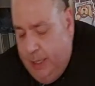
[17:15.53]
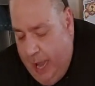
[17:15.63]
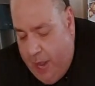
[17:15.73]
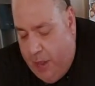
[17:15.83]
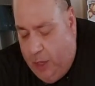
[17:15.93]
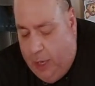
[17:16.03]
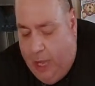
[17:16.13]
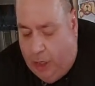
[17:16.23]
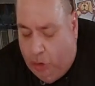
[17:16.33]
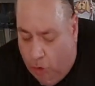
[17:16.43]
and you're going to
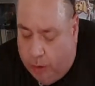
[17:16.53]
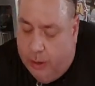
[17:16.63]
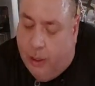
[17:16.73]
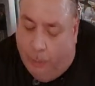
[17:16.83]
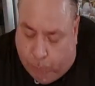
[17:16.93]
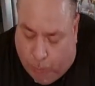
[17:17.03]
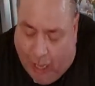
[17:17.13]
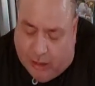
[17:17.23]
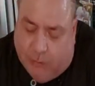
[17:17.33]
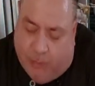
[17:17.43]
let it cook
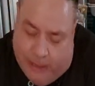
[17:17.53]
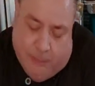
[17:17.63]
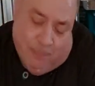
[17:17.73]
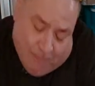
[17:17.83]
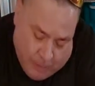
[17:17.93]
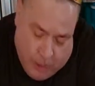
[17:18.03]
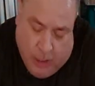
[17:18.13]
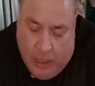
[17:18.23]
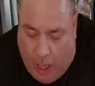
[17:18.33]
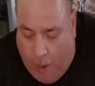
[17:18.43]
approximately
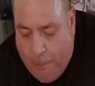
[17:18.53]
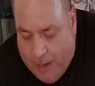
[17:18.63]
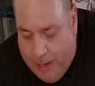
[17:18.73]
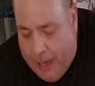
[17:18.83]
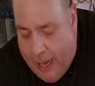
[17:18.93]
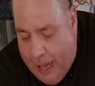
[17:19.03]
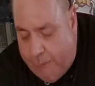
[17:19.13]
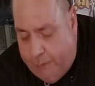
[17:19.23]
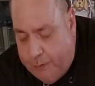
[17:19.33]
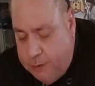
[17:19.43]
a minute and a
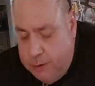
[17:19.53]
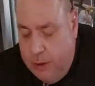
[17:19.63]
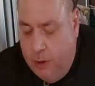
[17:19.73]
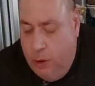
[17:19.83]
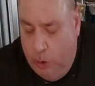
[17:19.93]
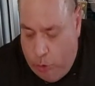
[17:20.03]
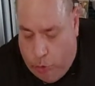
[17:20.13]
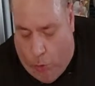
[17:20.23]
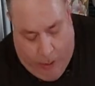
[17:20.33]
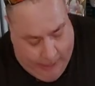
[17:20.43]
half,
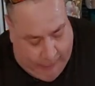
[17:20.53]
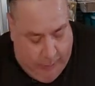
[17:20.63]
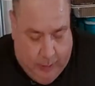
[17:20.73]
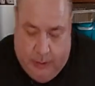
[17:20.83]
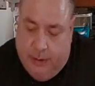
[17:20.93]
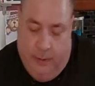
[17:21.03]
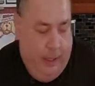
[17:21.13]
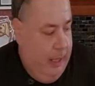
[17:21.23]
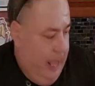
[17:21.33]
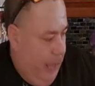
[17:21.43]
2 minutes
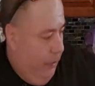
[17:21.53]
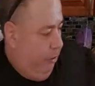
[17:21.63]
in the